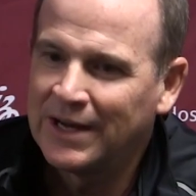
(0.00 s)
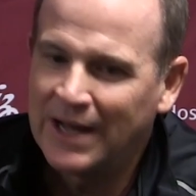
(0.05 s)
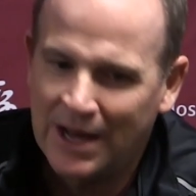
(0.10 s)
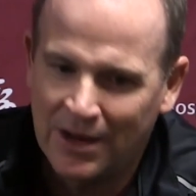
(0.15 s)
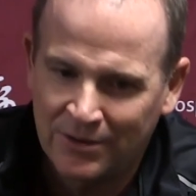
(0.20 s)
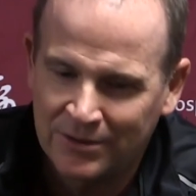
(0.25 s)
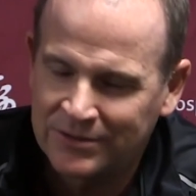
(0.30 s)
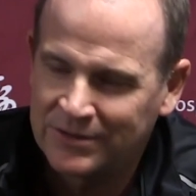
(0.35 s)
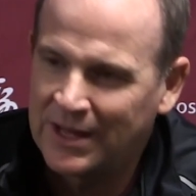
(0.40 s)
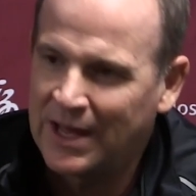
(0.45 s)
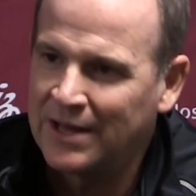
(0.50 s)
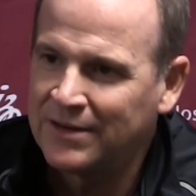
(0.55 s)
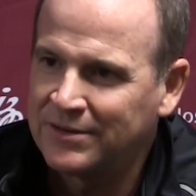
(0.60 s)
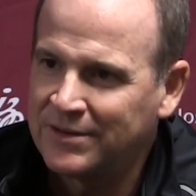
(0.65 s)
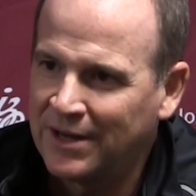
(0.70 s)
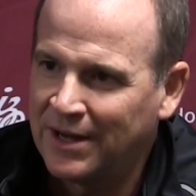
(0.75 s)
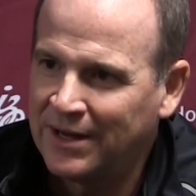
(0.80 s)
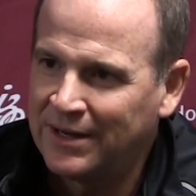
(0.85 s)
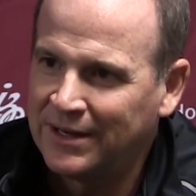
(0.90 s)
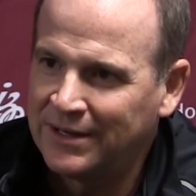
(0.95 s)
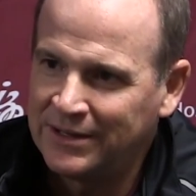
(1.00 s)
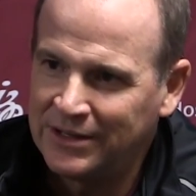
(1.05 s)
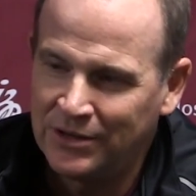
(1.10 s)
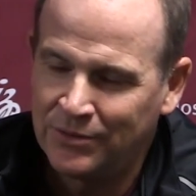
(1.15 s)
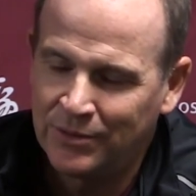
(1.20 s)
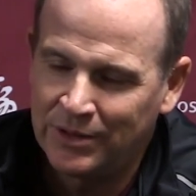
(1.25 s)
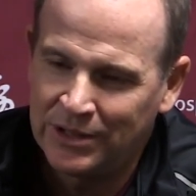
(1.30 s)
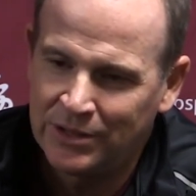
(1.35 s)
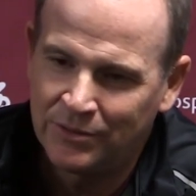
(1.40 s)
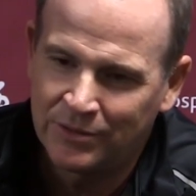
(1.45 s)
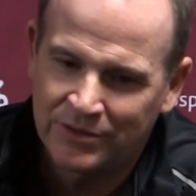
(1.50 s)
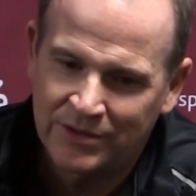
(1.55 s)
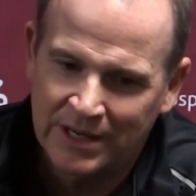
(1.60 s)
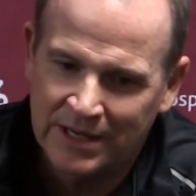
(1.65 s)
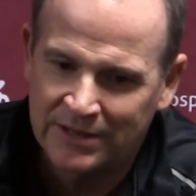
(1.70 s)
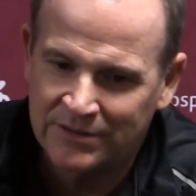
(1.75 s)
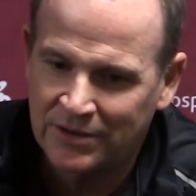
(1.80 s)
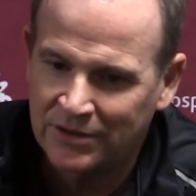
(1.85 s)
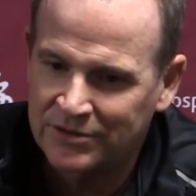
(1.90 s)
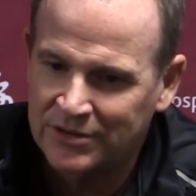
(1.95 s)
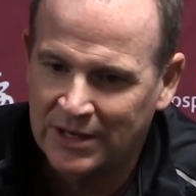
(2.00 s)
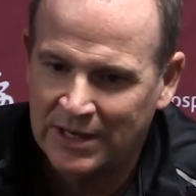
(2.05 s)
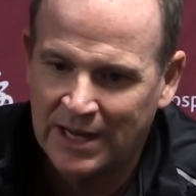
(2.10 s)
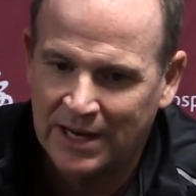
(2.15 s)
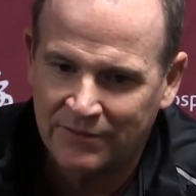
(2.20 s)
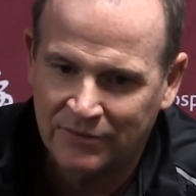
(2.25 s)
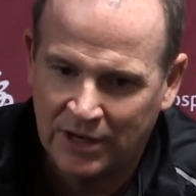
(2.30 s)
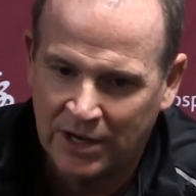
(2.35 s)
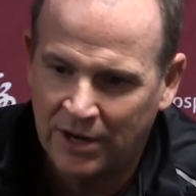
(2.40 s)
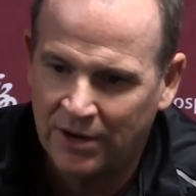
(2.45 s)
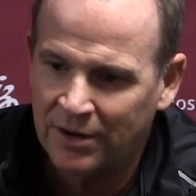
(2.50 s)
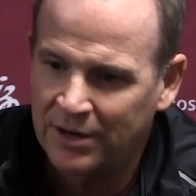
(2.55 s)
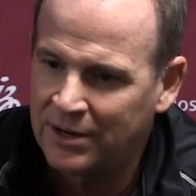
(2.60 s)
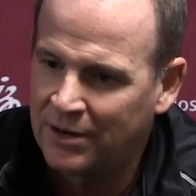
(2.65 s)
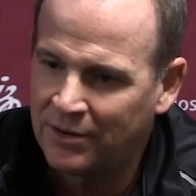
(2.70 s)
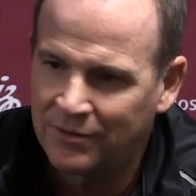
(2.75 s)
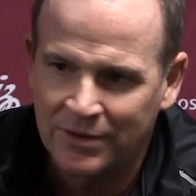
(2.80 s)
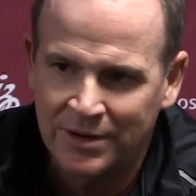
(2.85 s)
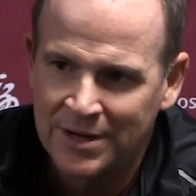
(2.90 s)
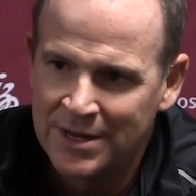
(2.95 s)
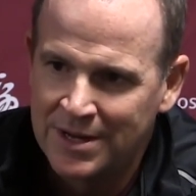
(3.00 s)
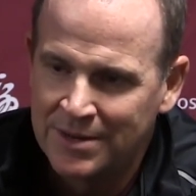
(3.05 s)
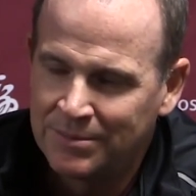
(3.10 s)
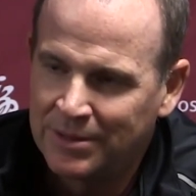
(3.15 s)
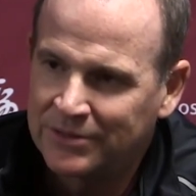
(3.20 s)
How is that done? And you would think there's a lot of carryover,